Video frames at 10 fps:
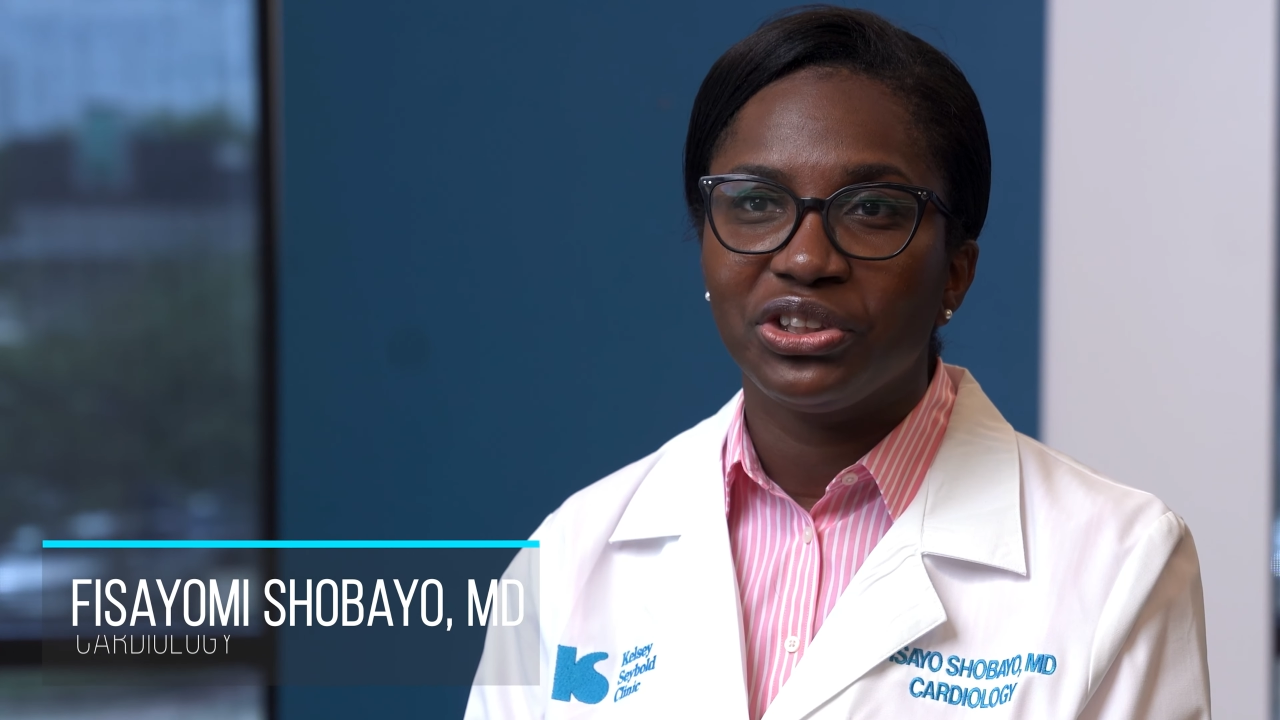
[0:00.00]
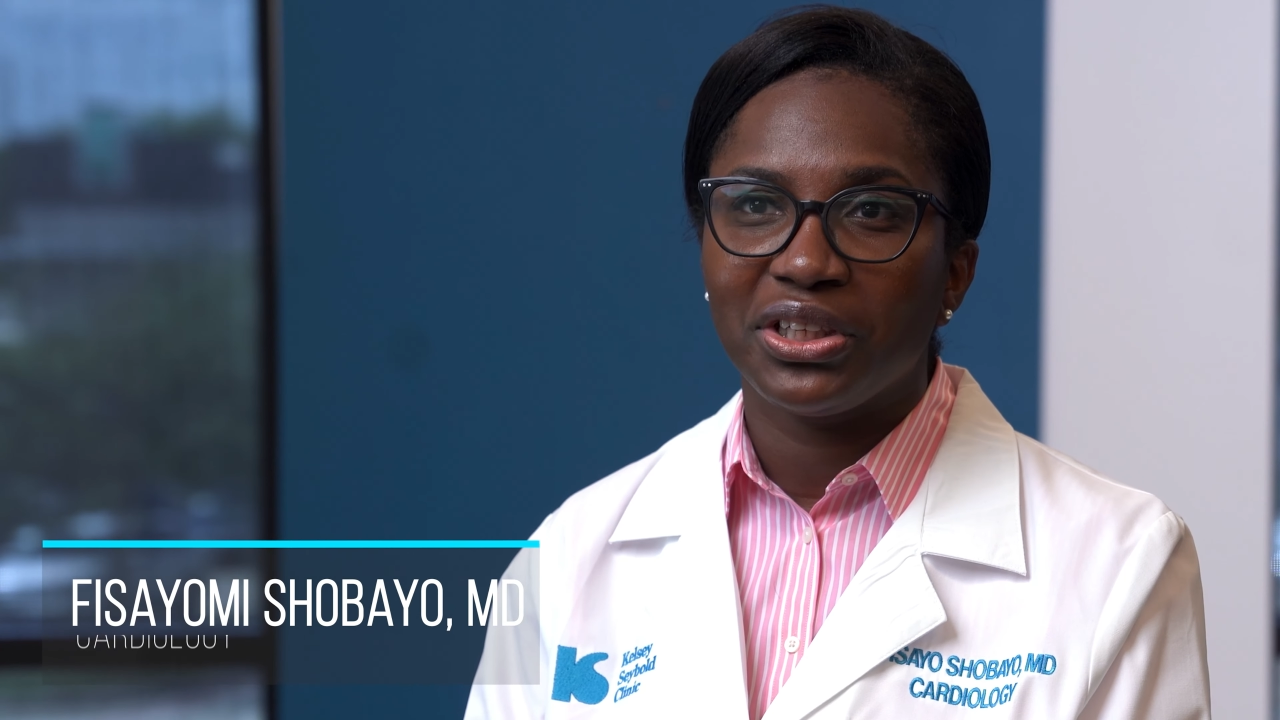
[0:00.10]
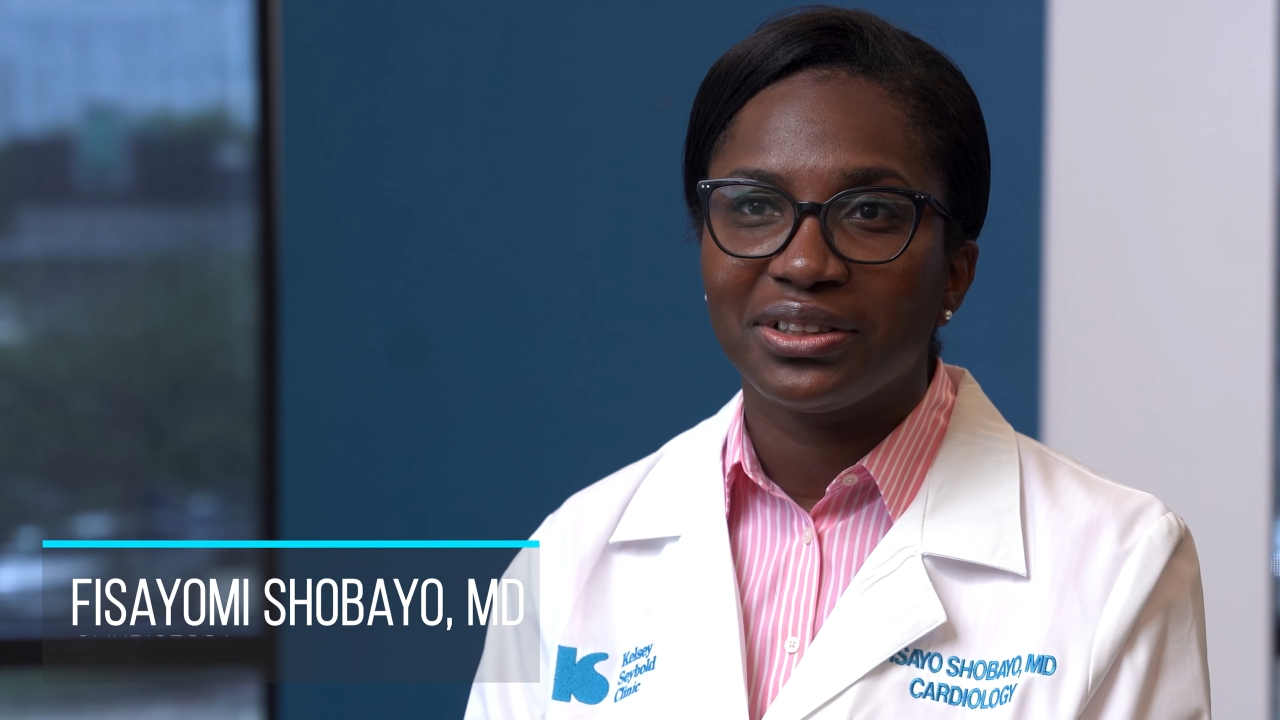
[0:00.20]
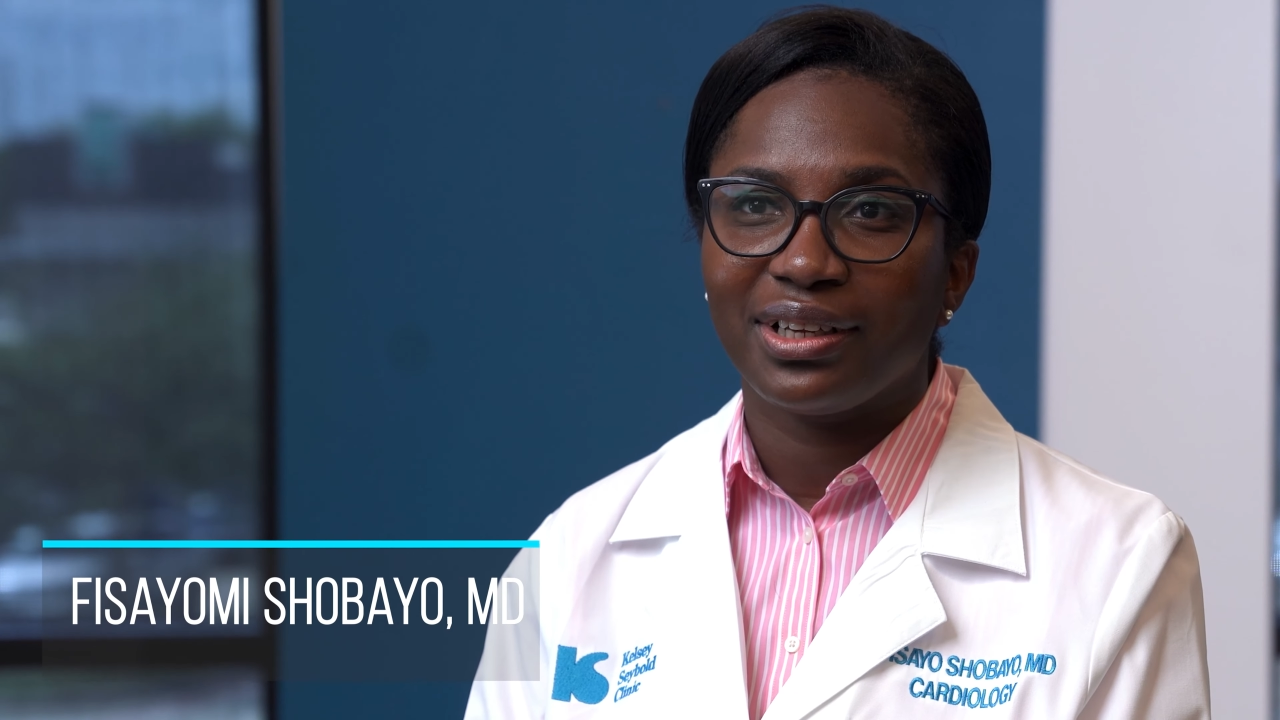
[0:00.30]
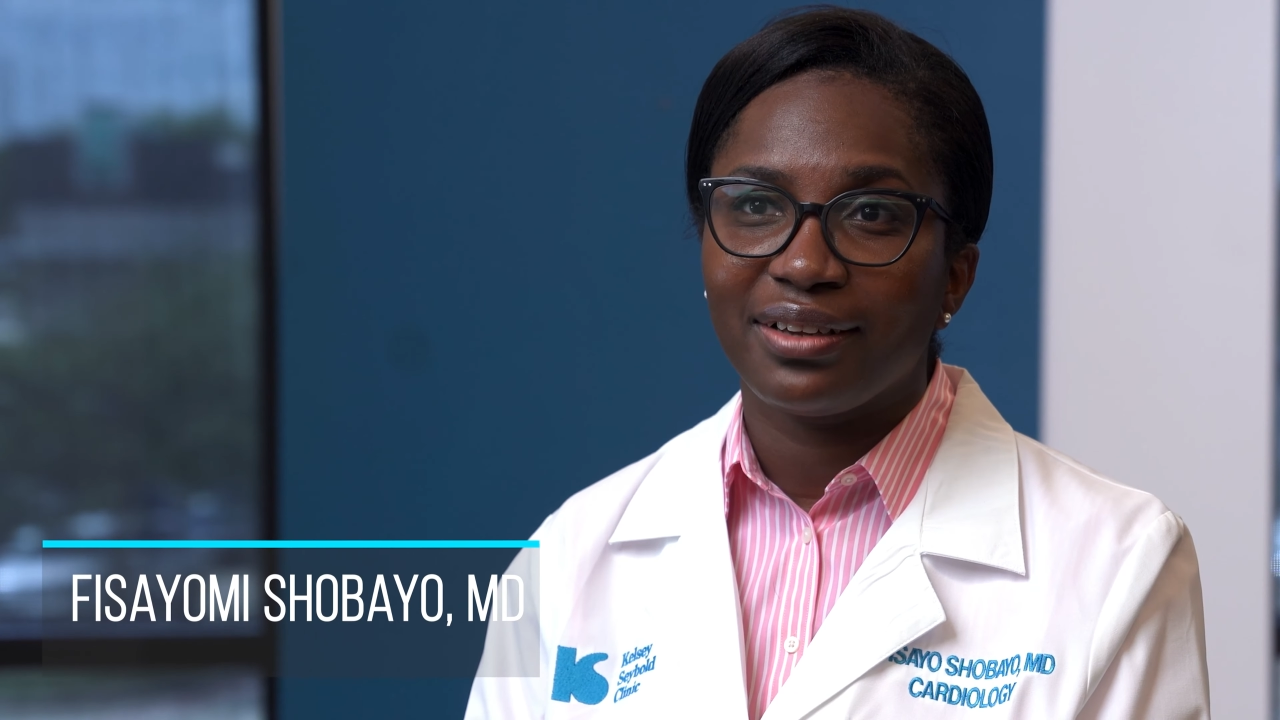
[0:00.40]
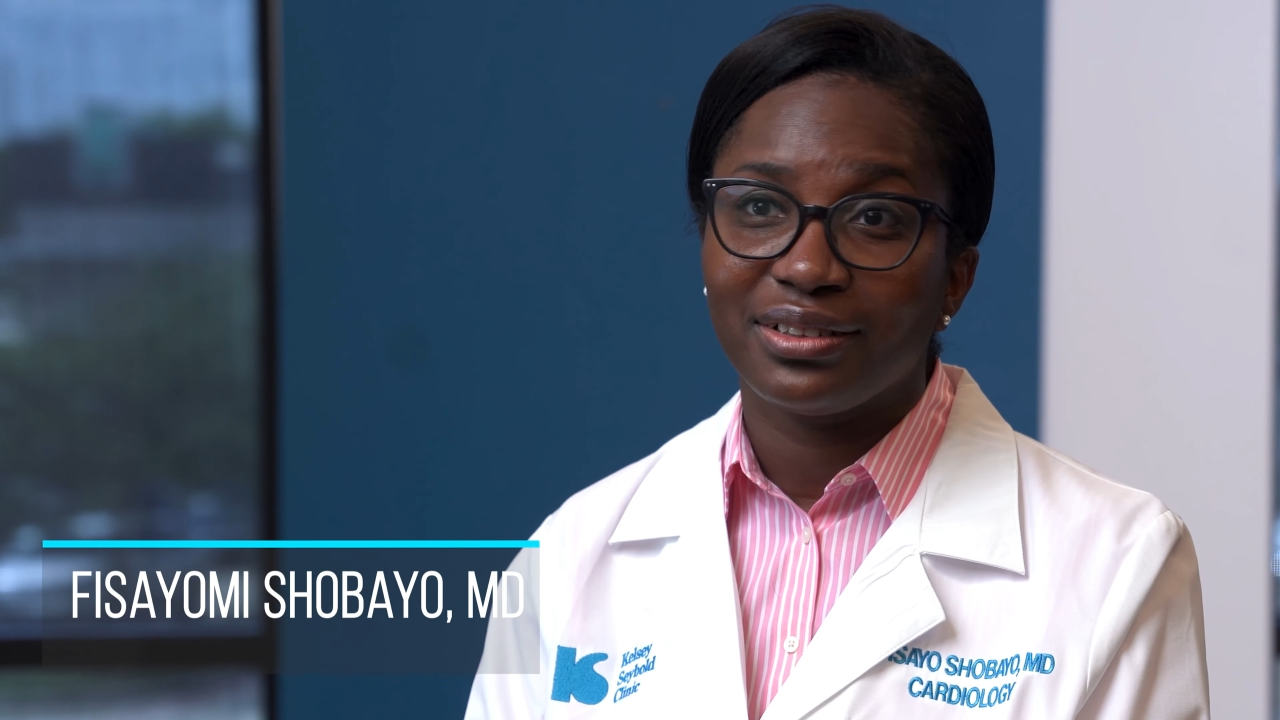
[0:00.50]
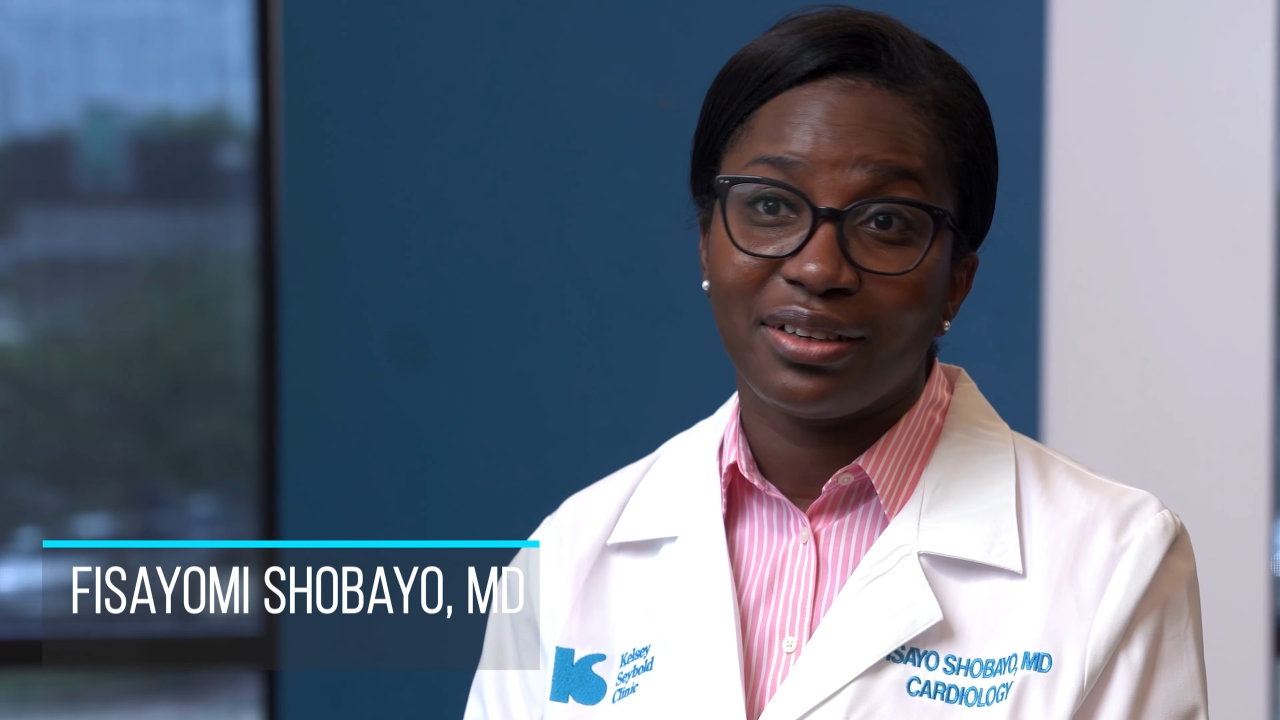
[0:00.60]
change lives,